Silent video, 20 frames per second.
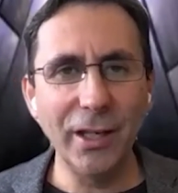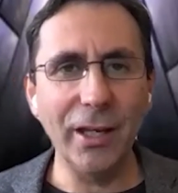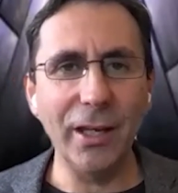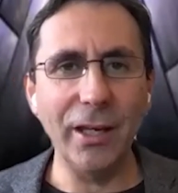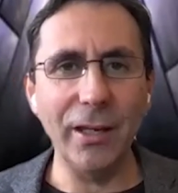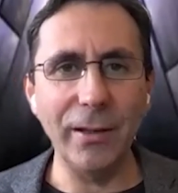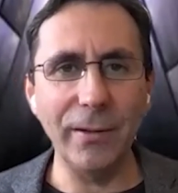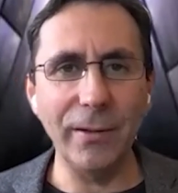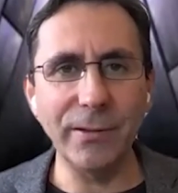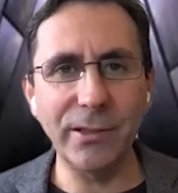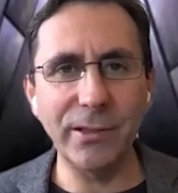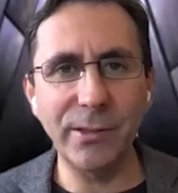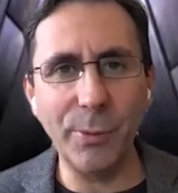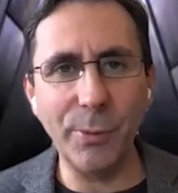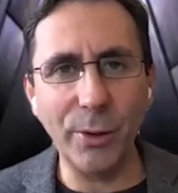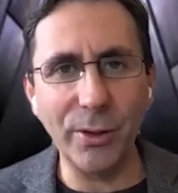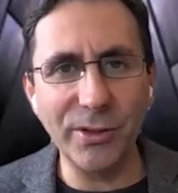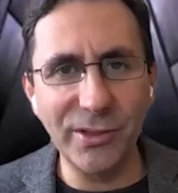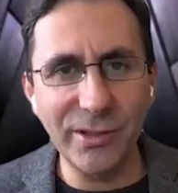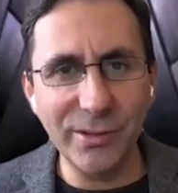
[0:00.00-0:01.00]
Right.
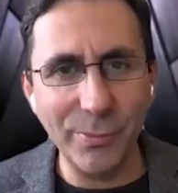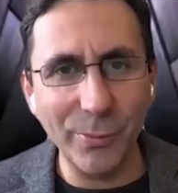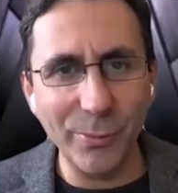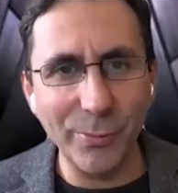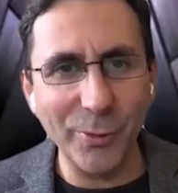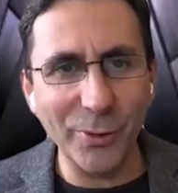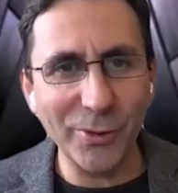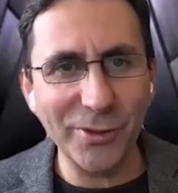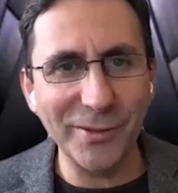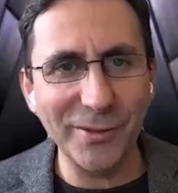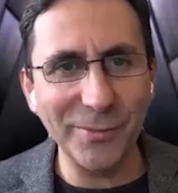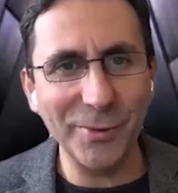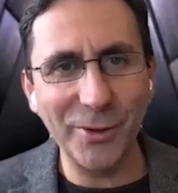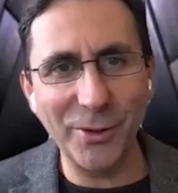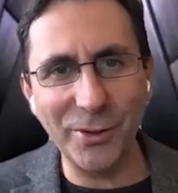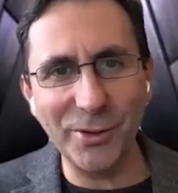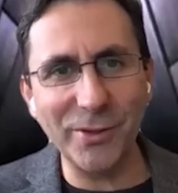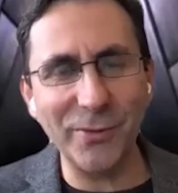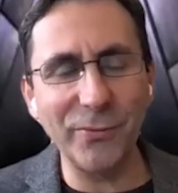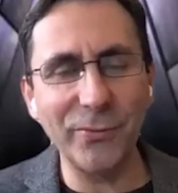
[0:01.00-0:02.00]
Sports mostly
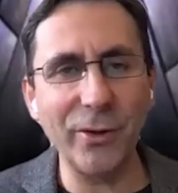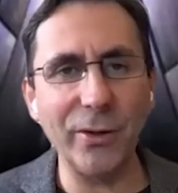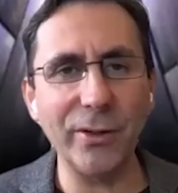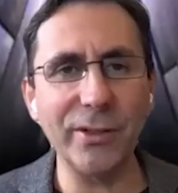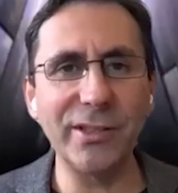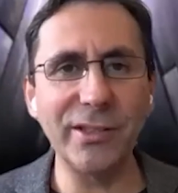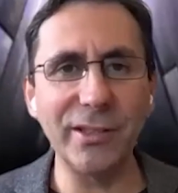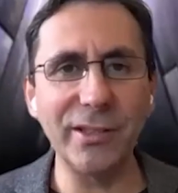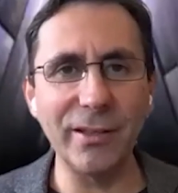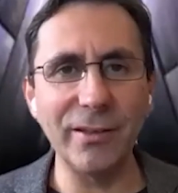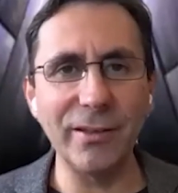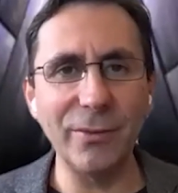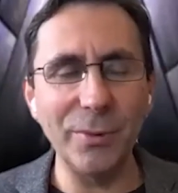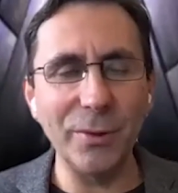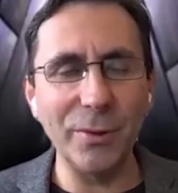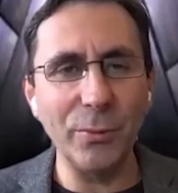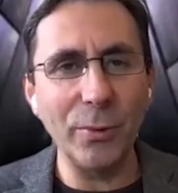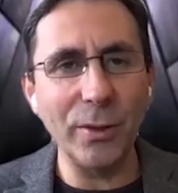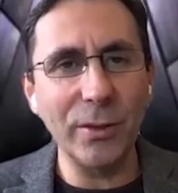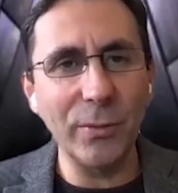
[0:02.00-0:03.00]
because, of course, you've
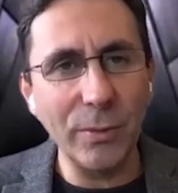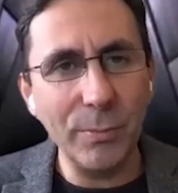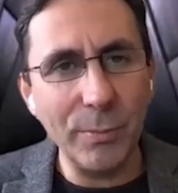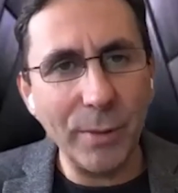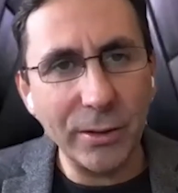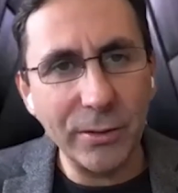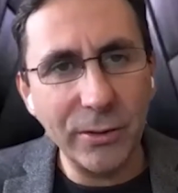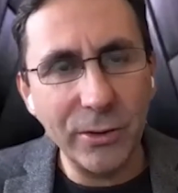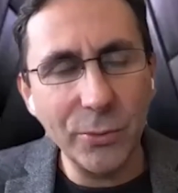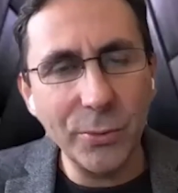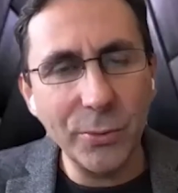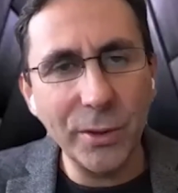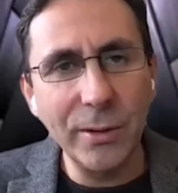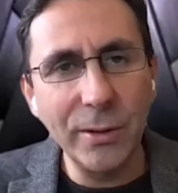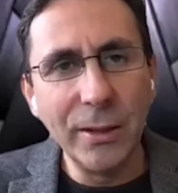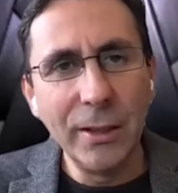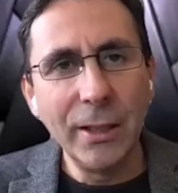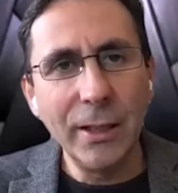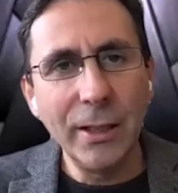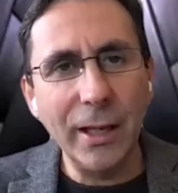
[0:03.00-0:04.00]
been working with Mark Cuban,
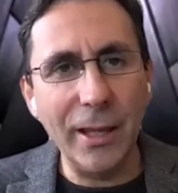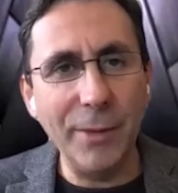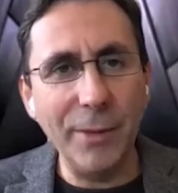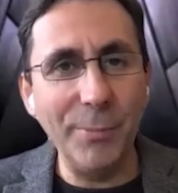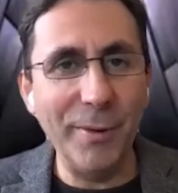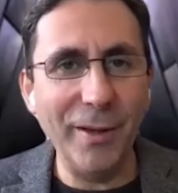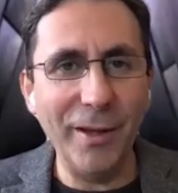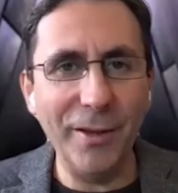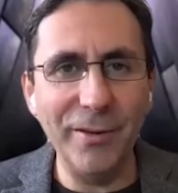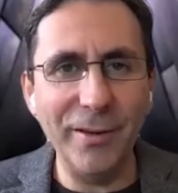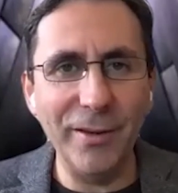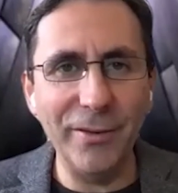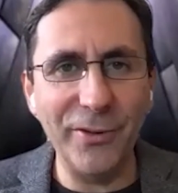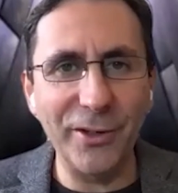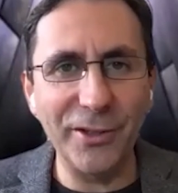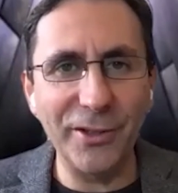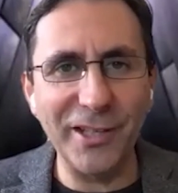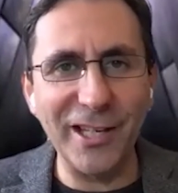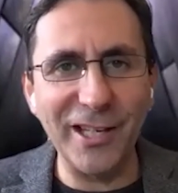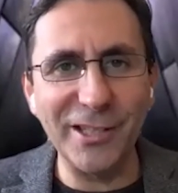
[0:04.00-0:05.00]
and
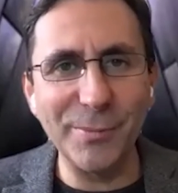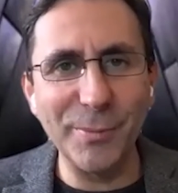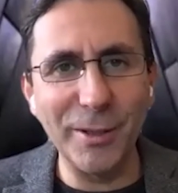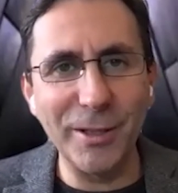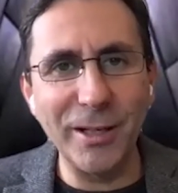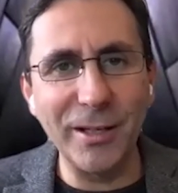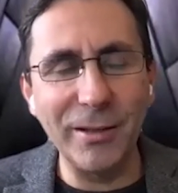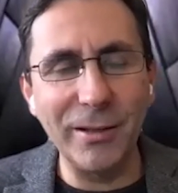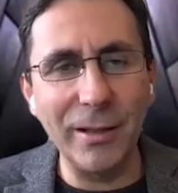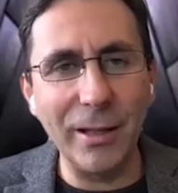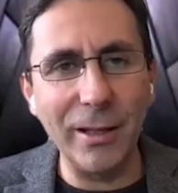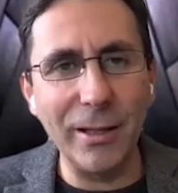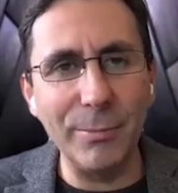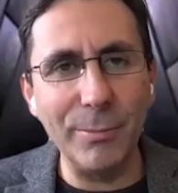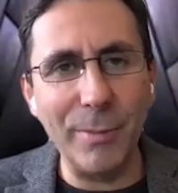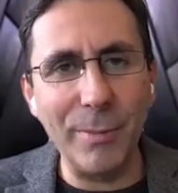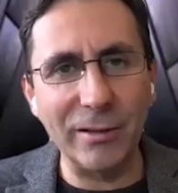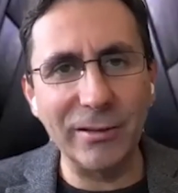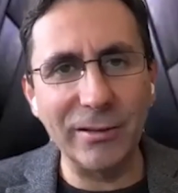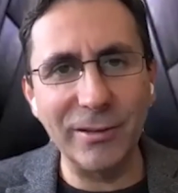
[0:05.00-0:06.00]
advertisement and
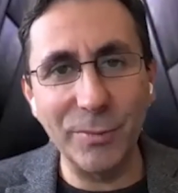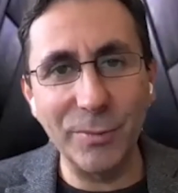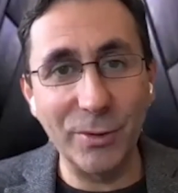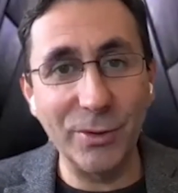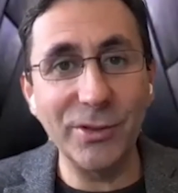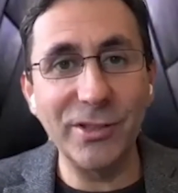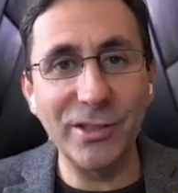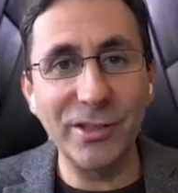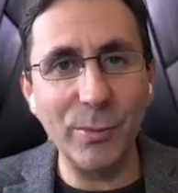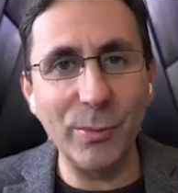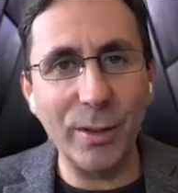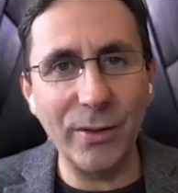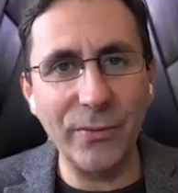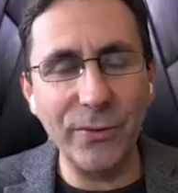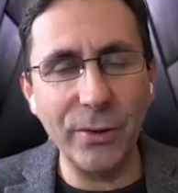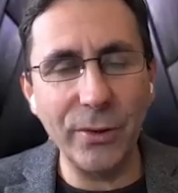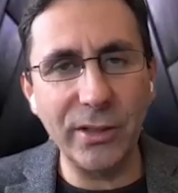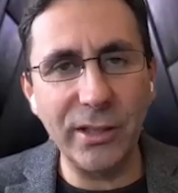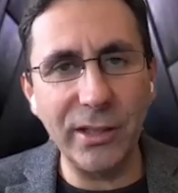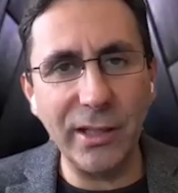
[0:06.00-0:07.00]
marketing because it's one of
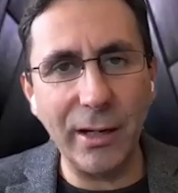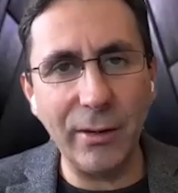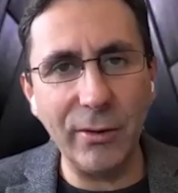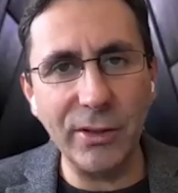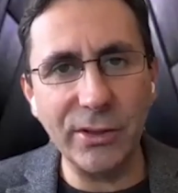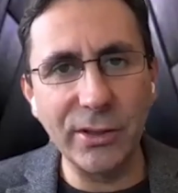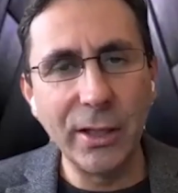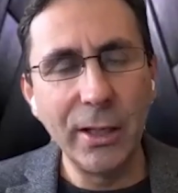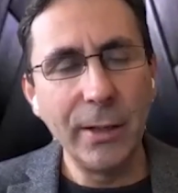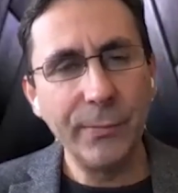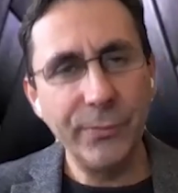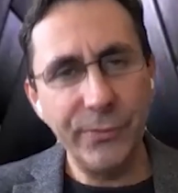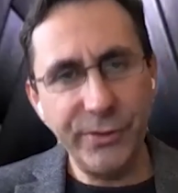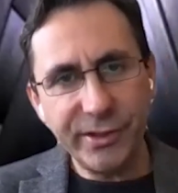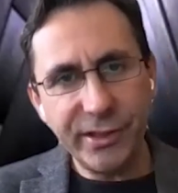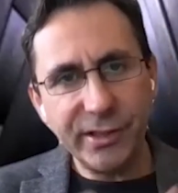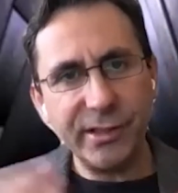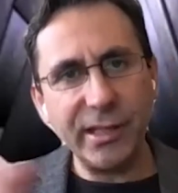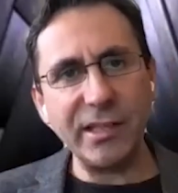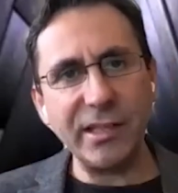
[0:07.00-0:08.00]
your key areas.
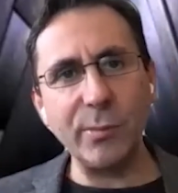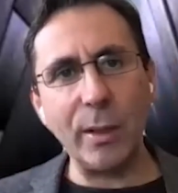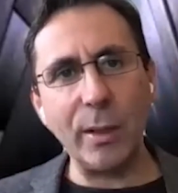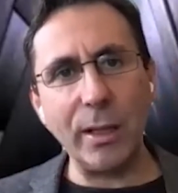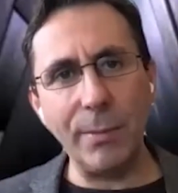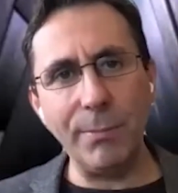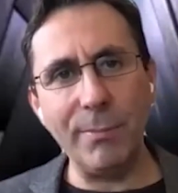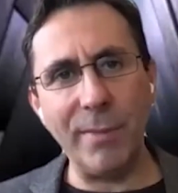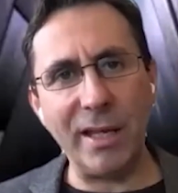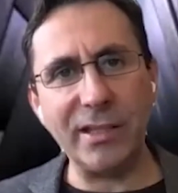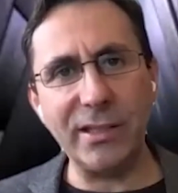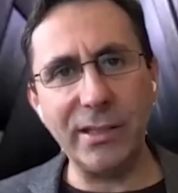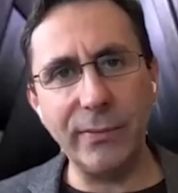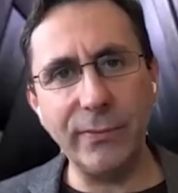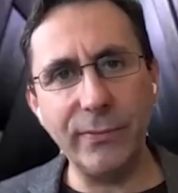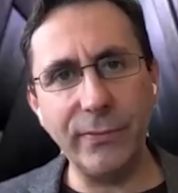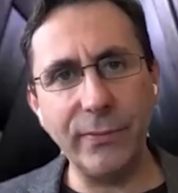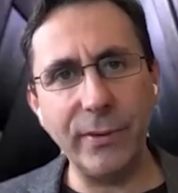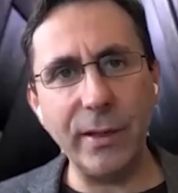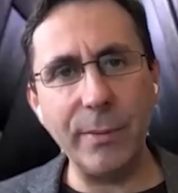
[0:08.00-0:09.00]
This is as well a
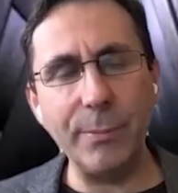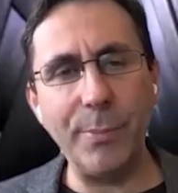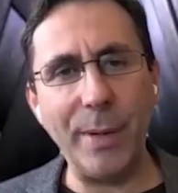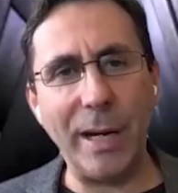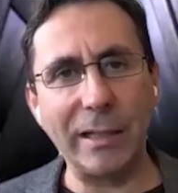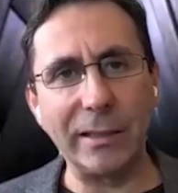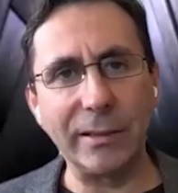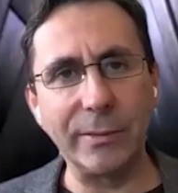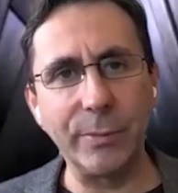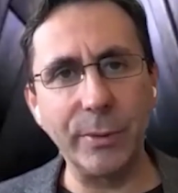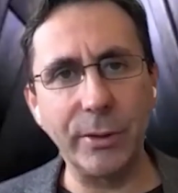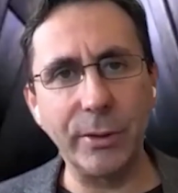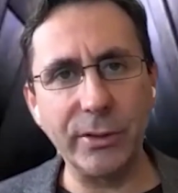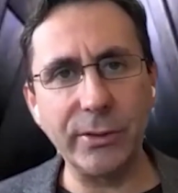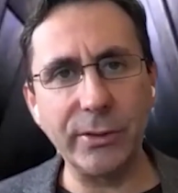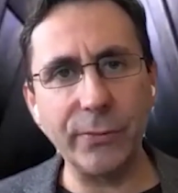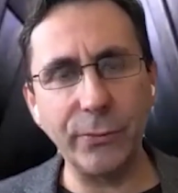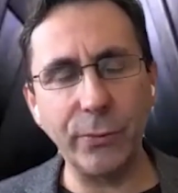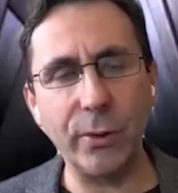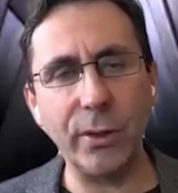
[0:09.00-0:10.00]
massive impact
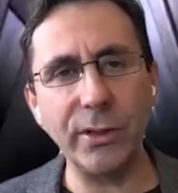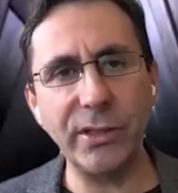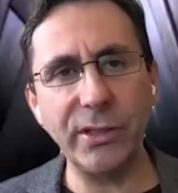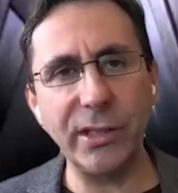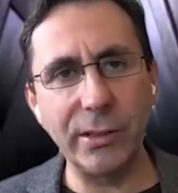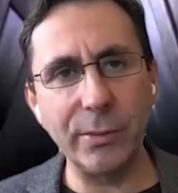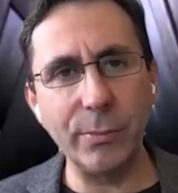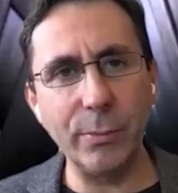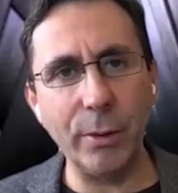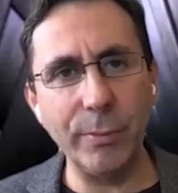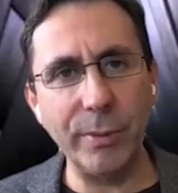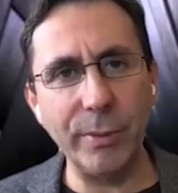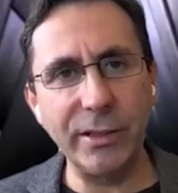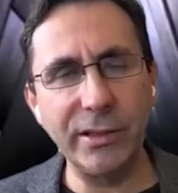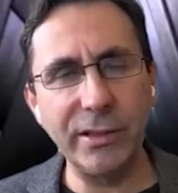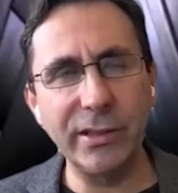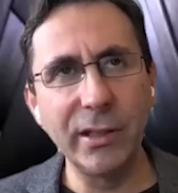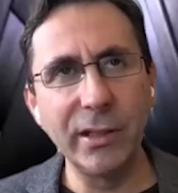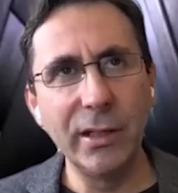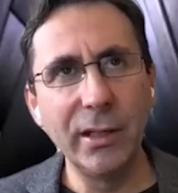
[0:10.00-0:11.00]
because, of course, at the
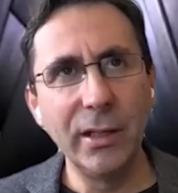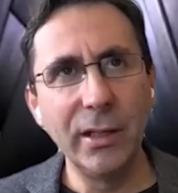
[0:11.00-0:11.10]
moment,